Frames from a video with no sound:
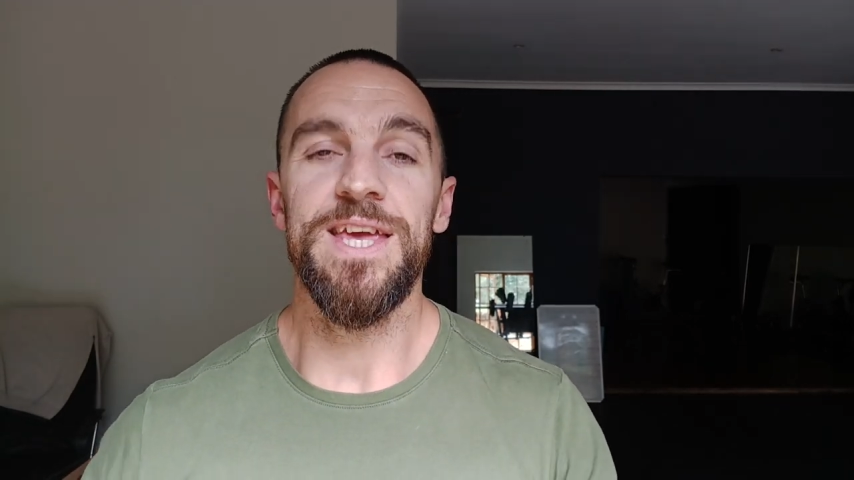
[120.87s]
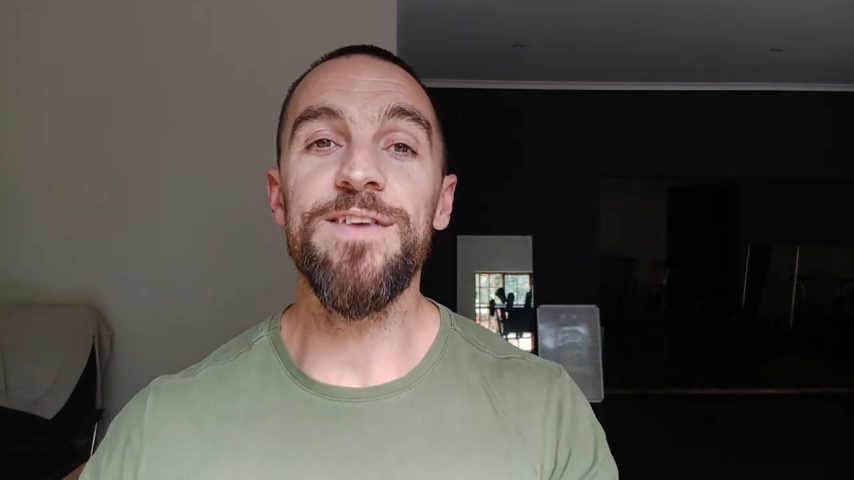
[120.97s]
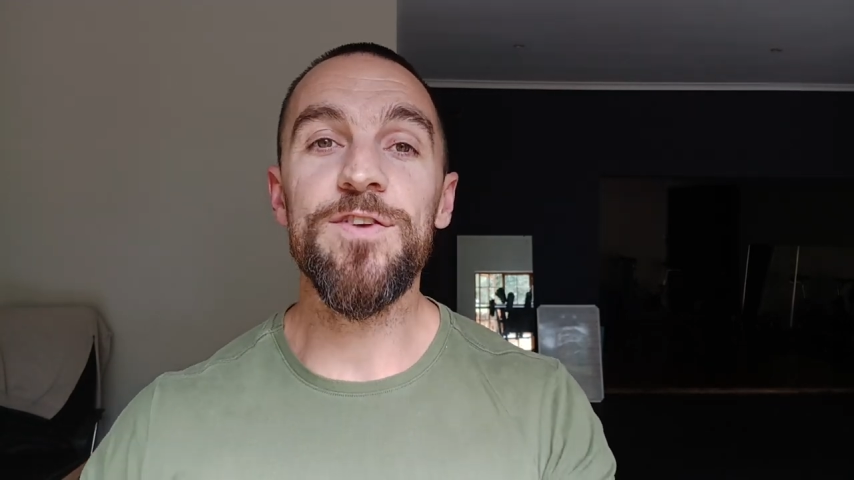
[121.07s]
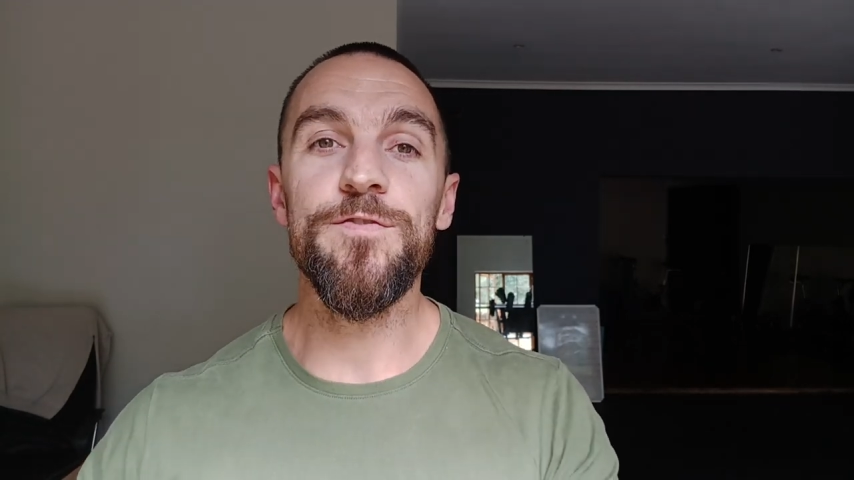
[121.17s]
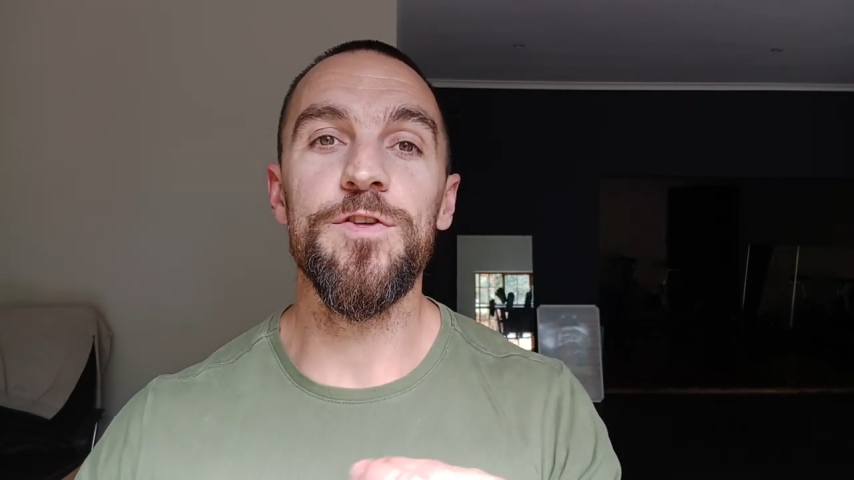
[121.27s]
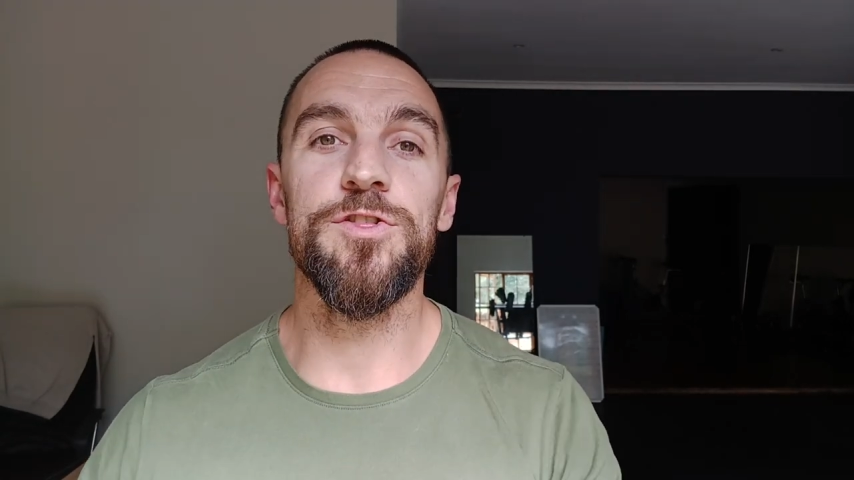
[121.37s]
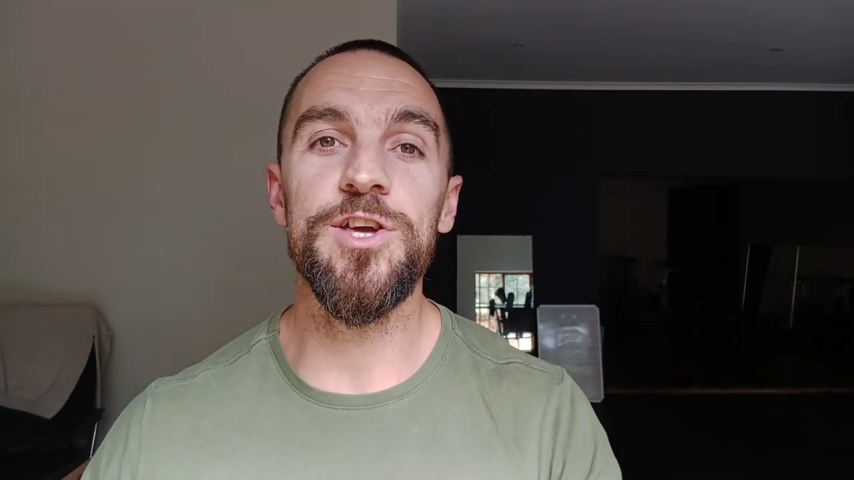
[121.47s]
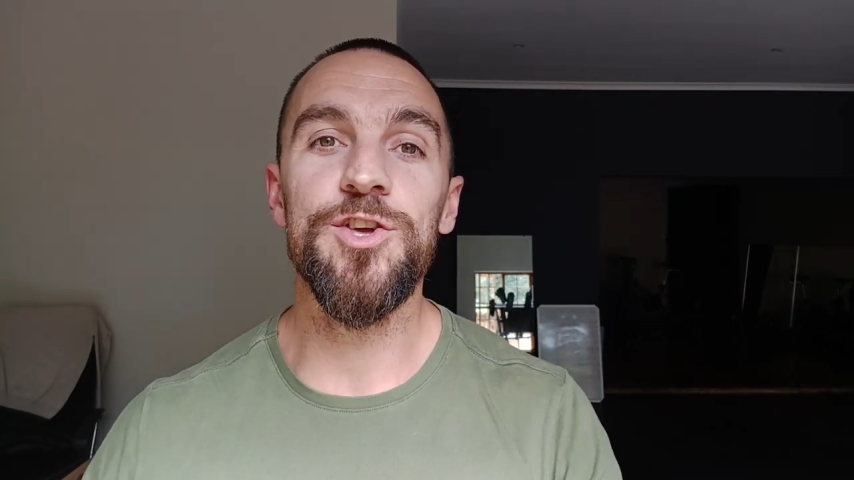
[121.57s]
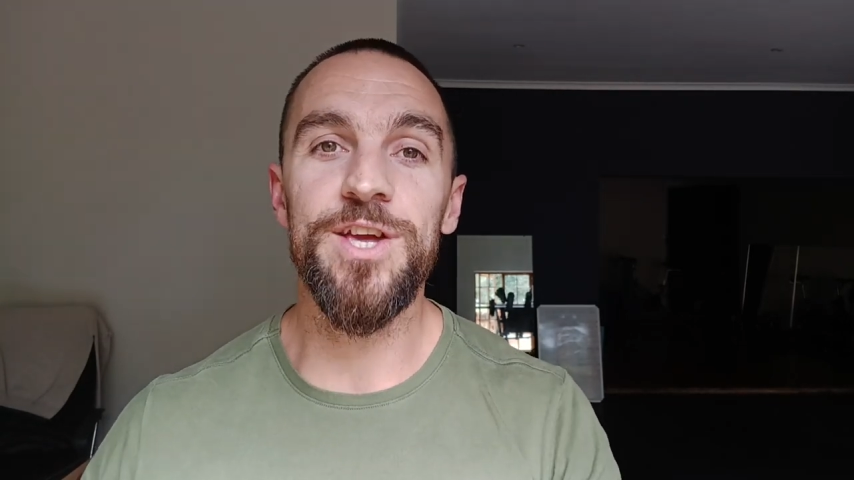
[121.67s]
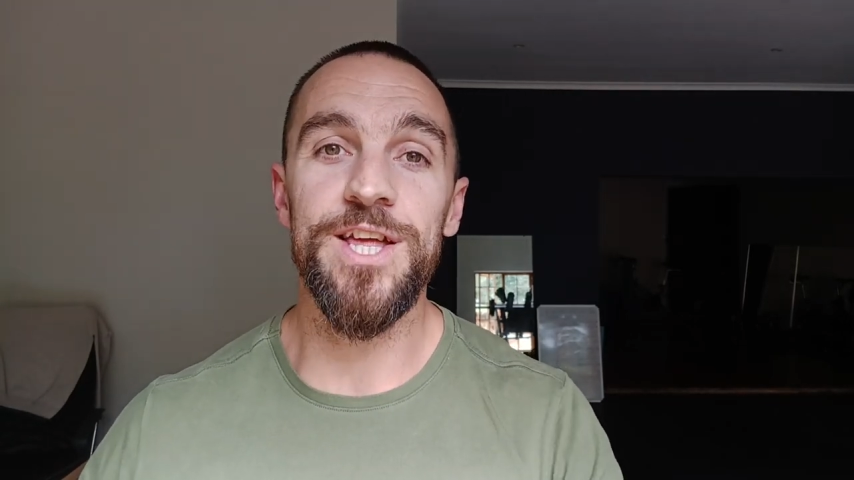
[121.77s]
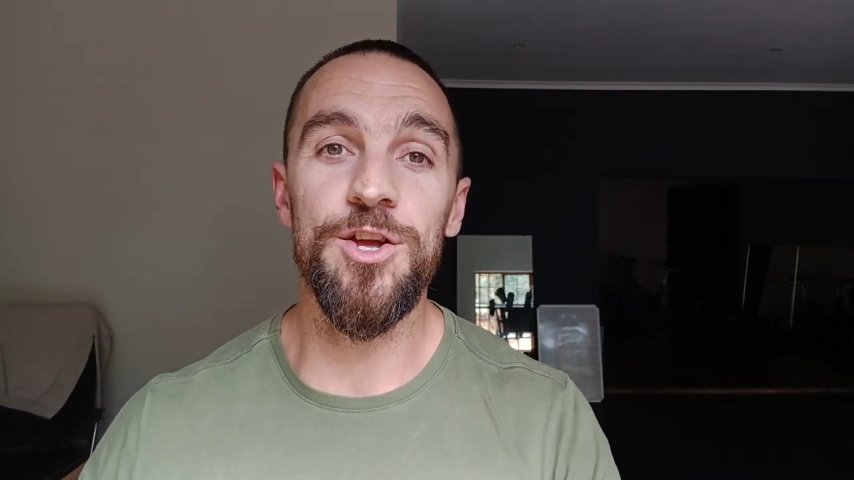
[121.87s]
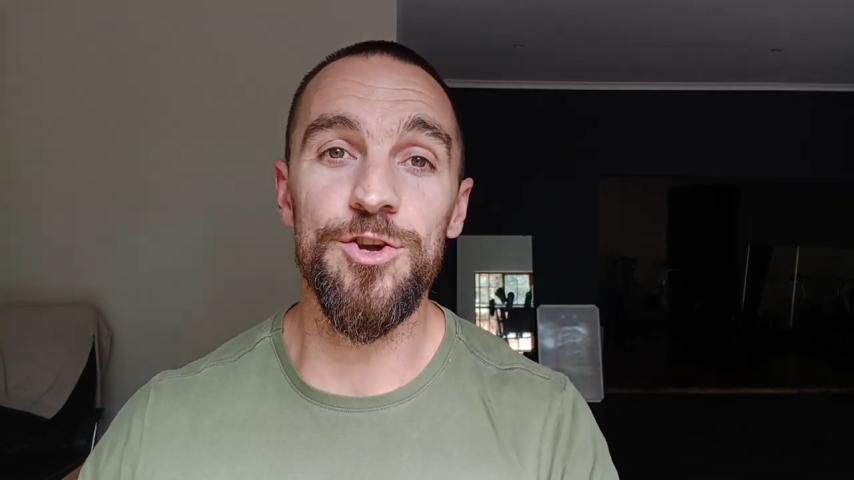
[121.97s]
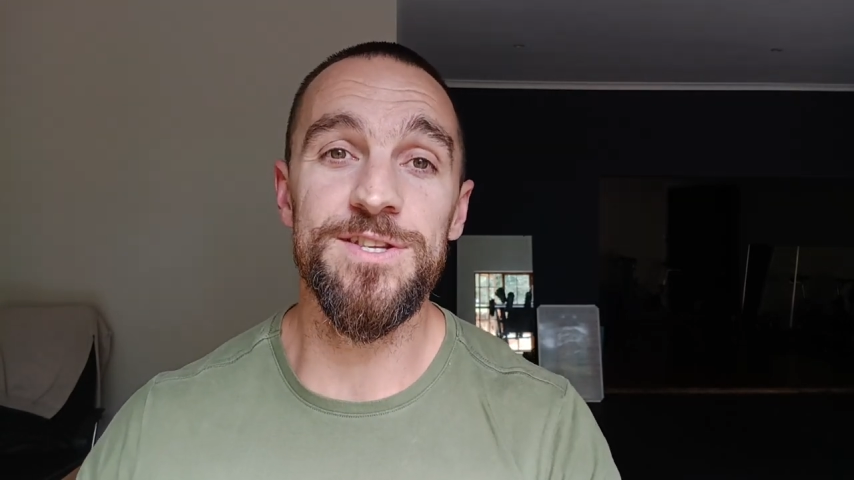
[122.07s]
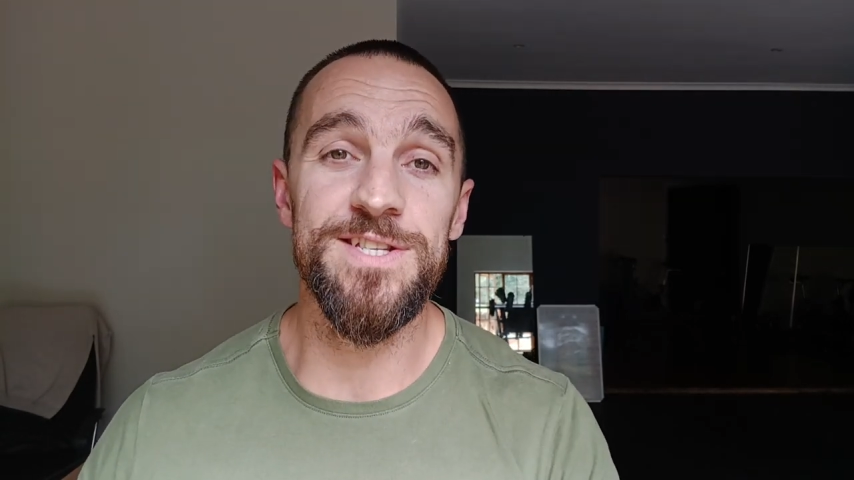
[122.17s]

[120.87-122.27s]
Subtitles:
even if you think you're getting good